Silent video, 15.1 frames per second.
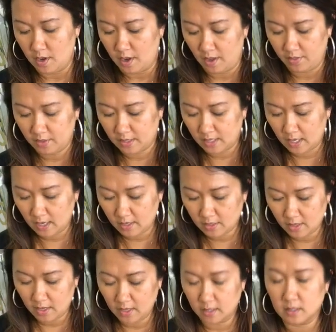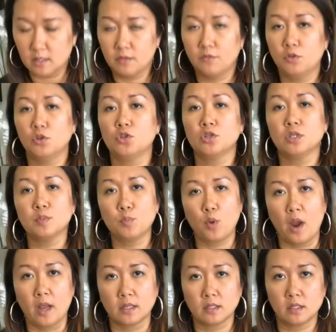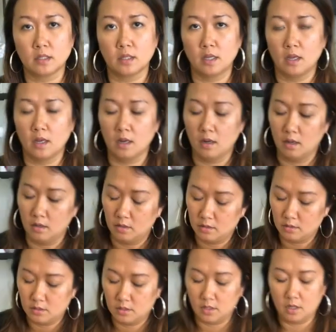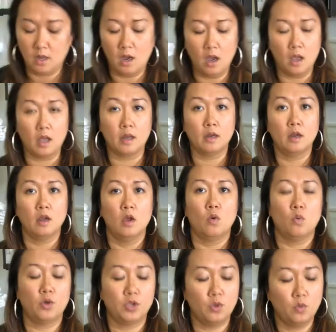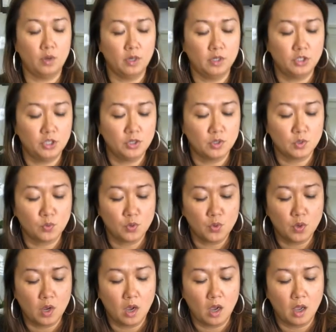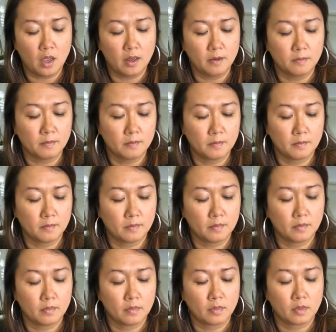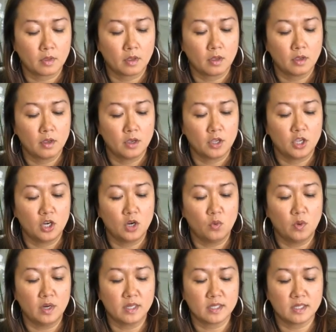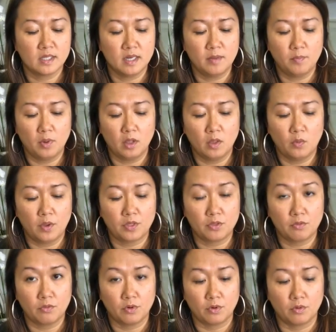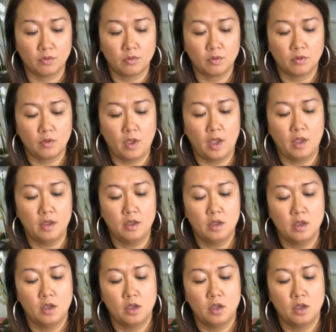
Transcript: And the key thing is if you're just practicing to cut, what you wanna do is when you cut, you don't want to snip all the way through, okay?